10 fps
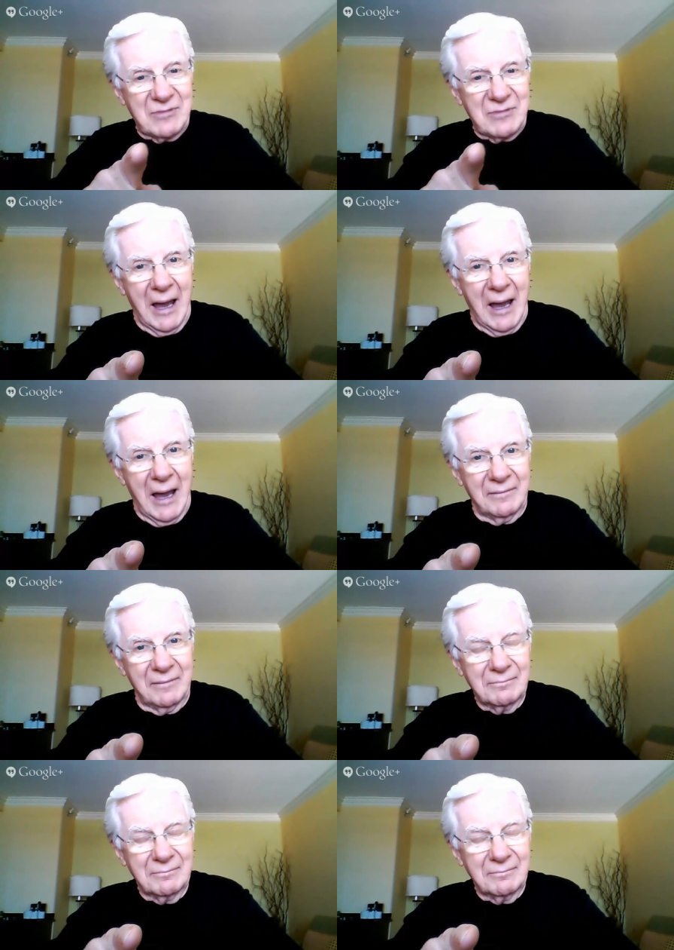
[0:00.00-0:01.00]
because I've
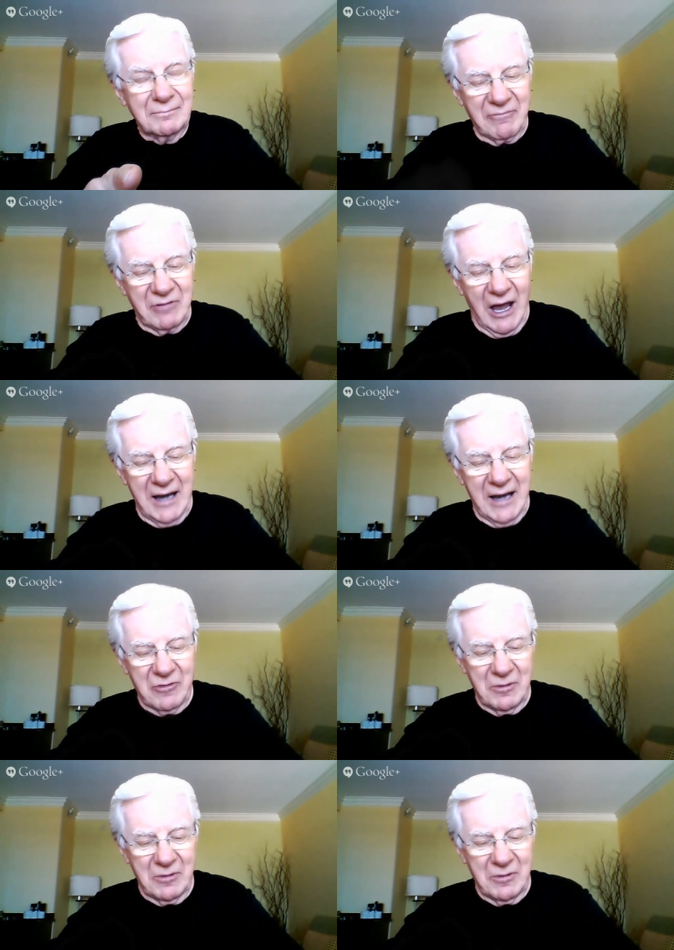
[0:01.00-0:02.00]
got another meeting
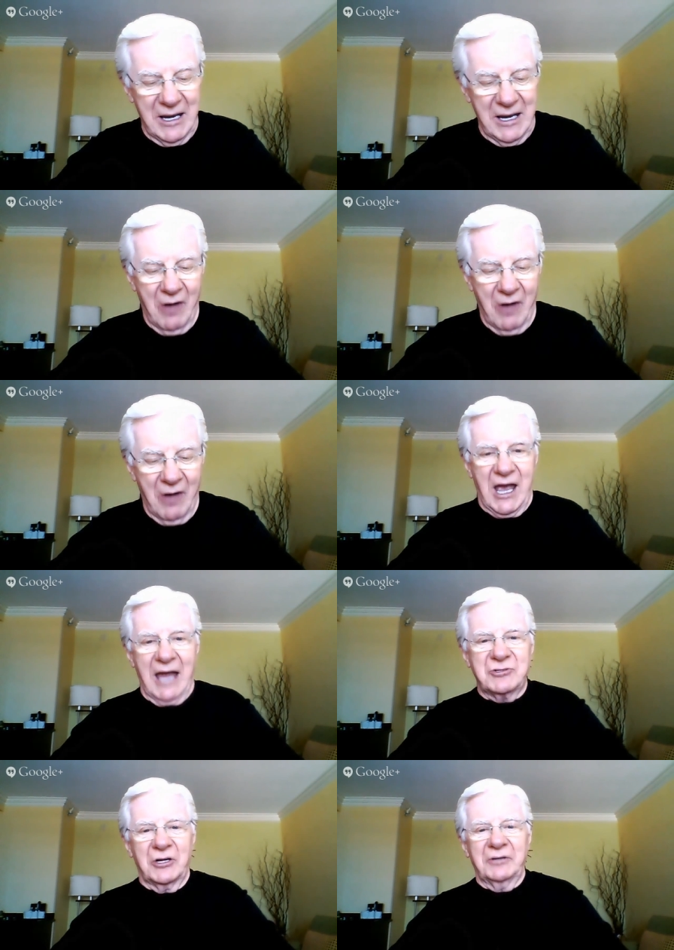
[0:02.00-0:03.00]
already scheduled,
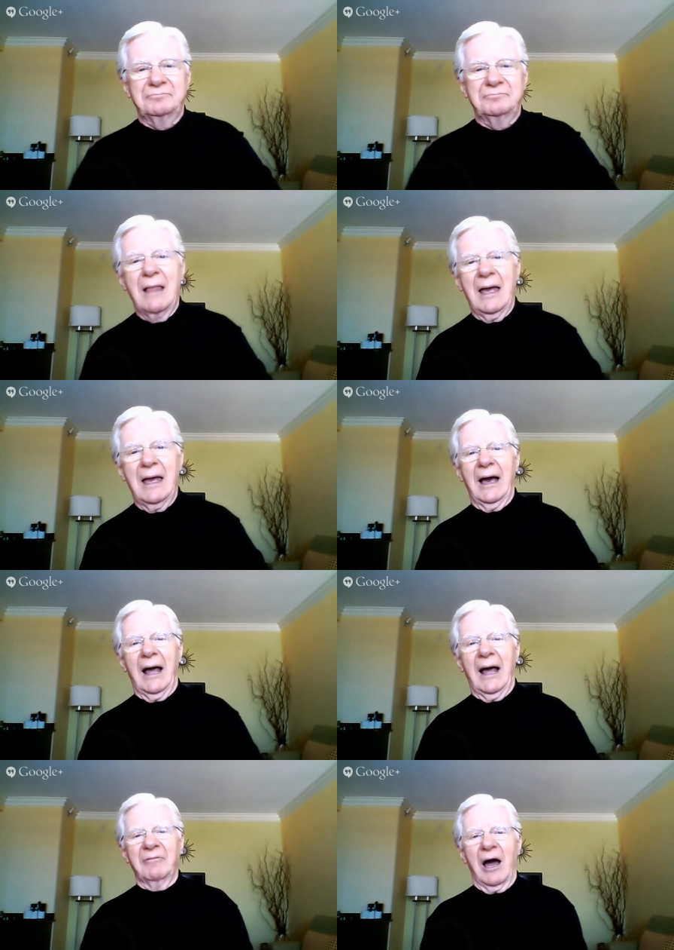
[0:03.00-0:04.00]
and I've got to
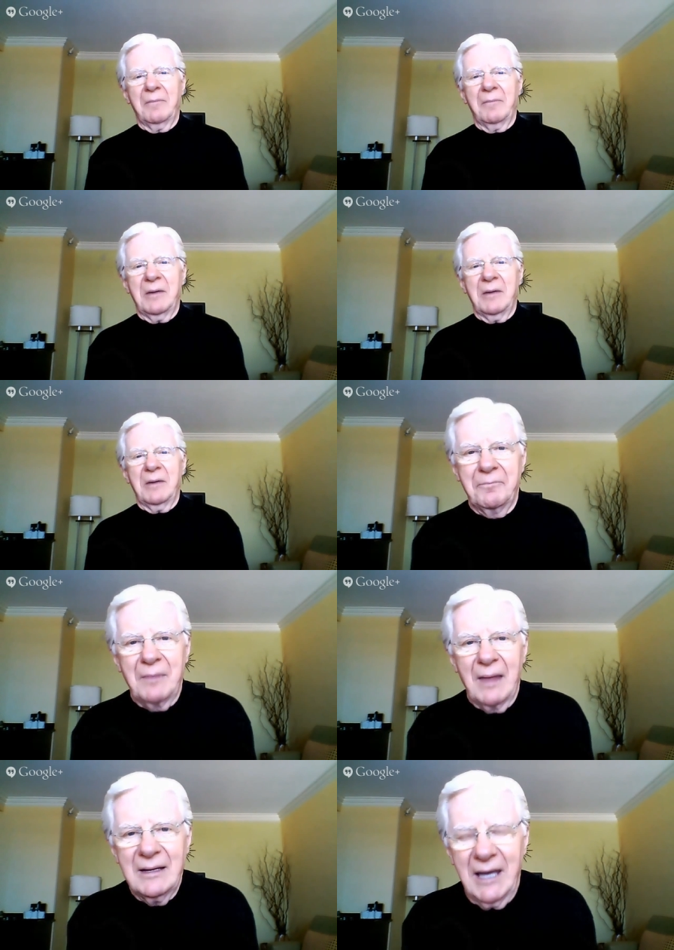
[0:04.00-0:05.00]
be there. It'll
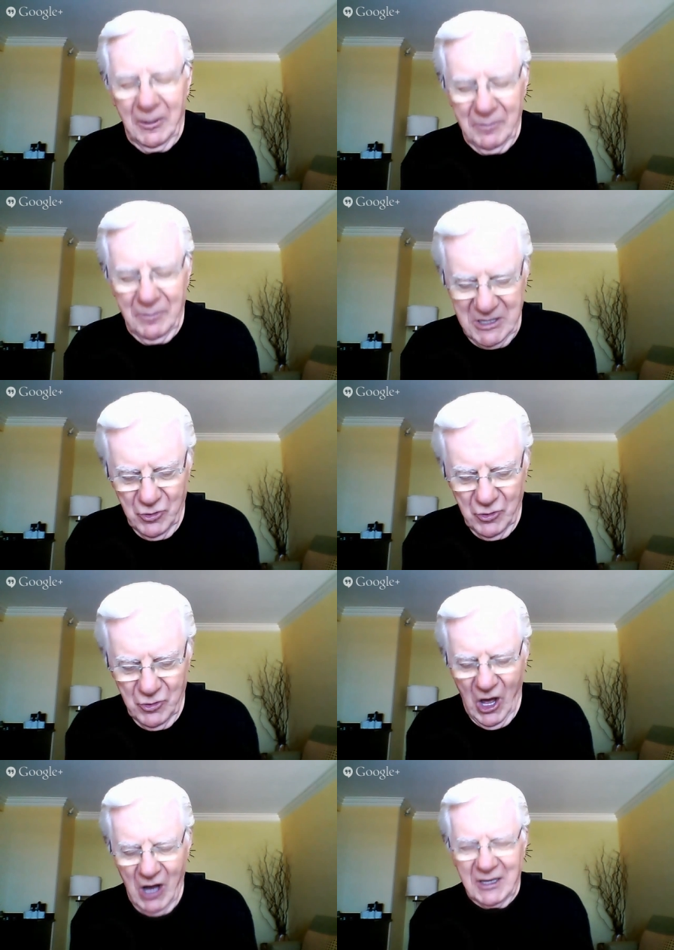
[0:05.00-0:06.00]
be 2 o'clock in
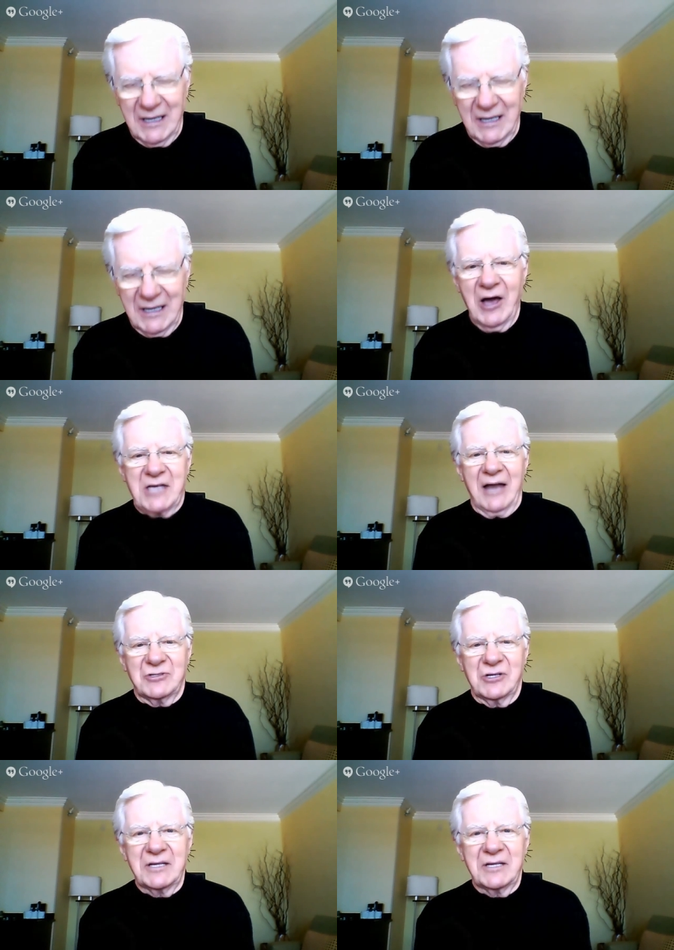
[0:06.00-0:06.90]
Los Angeles.